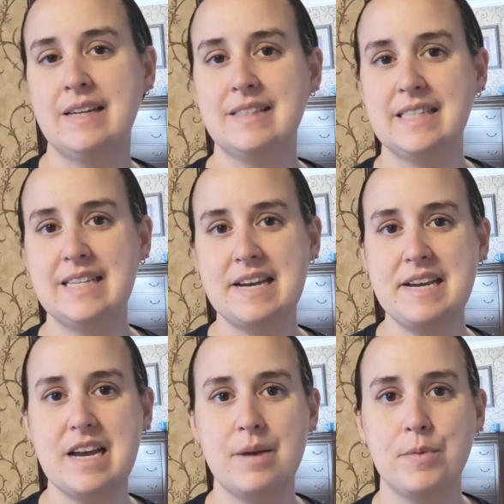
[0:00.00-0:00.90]

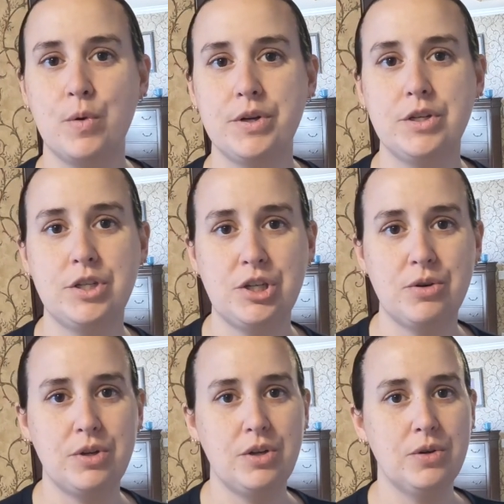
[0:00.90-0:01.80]
Today I'm going to show
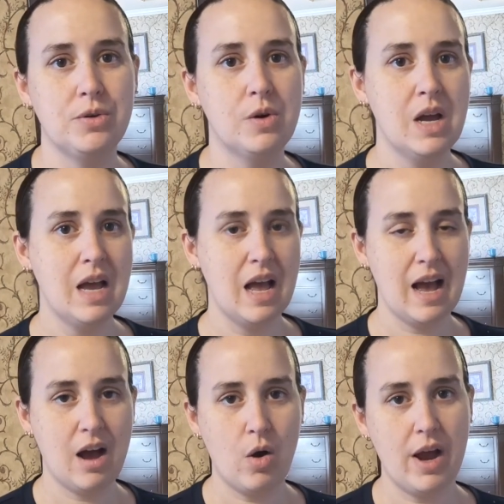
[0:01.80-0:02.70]
you
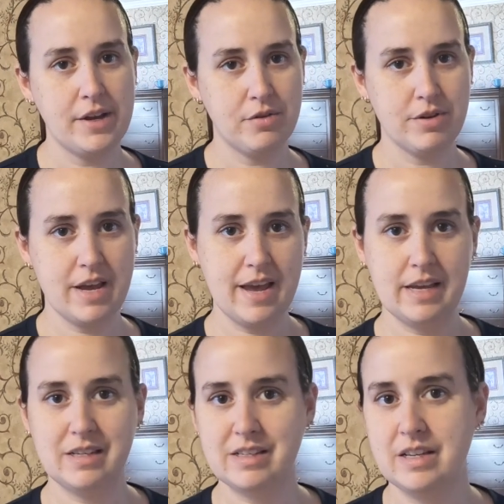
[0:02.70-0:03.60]
how I
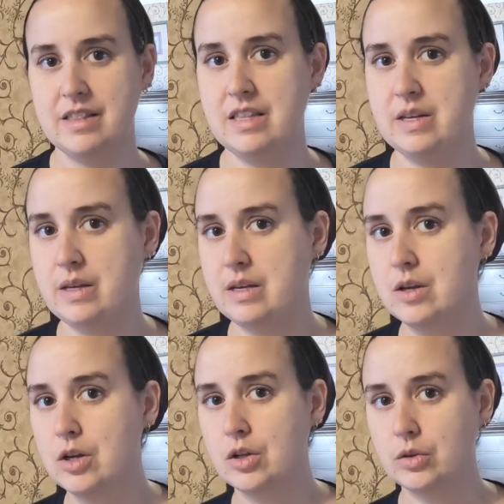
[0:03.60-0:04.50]
create the
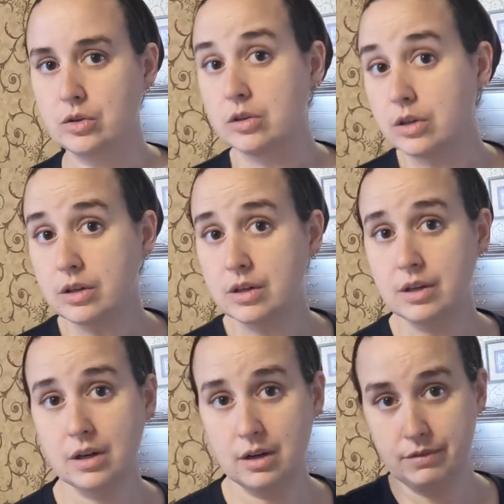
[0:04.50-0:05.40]
look
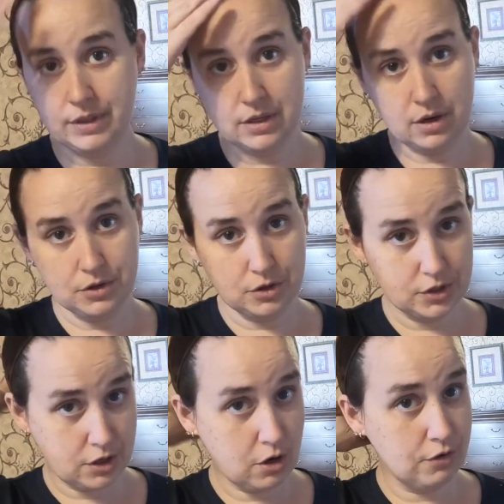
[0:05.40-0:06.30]
of an
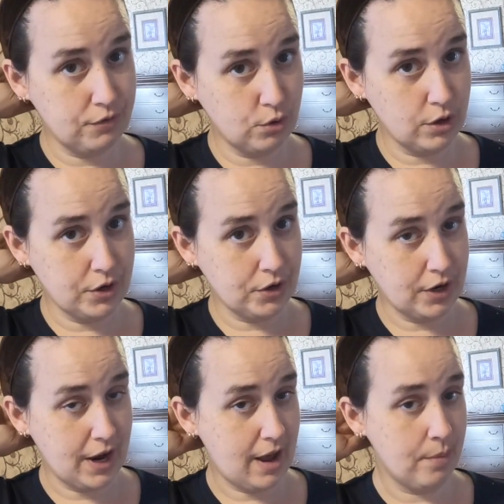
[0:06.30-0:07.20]
underscarf or
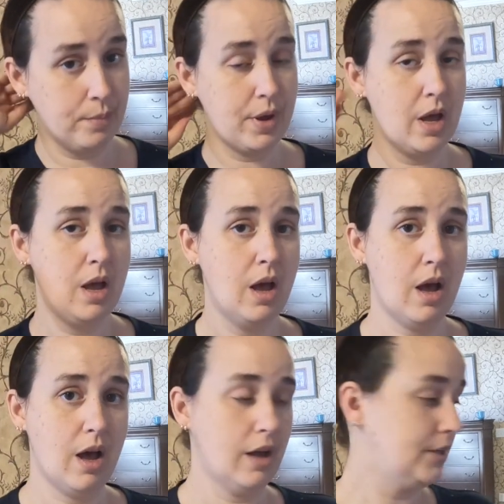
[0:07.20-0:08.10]
undercap
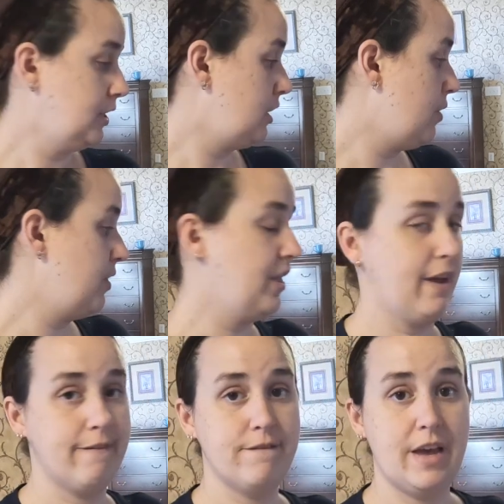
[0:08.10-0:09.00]
to go with
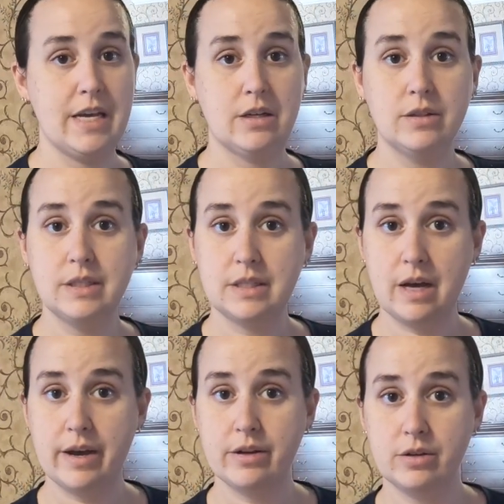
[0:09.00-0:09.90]
a veil
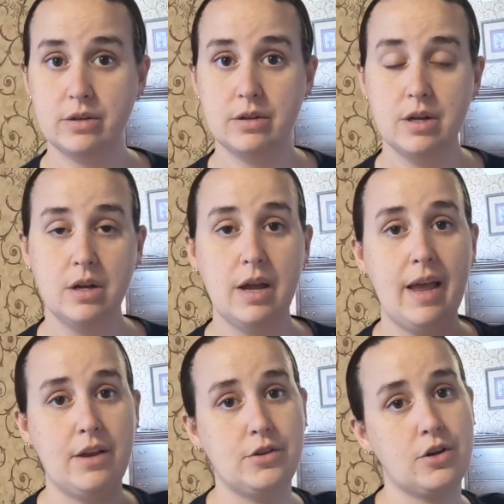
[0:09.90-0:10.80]
style
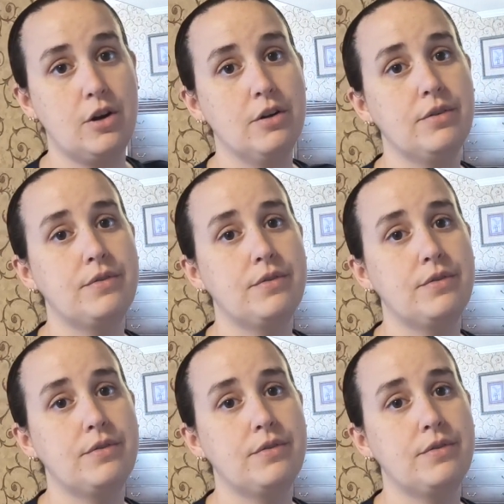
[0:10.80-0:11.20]
headscarf